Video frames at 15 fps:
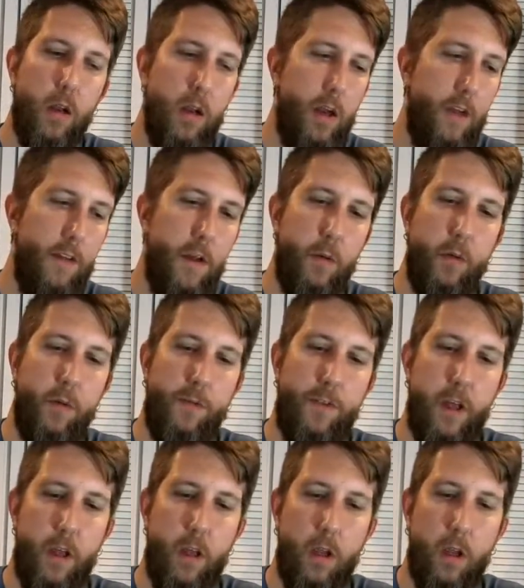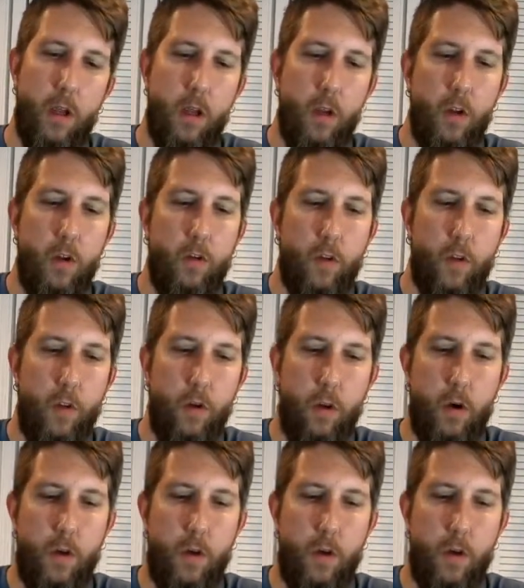and they will fit. So they'll go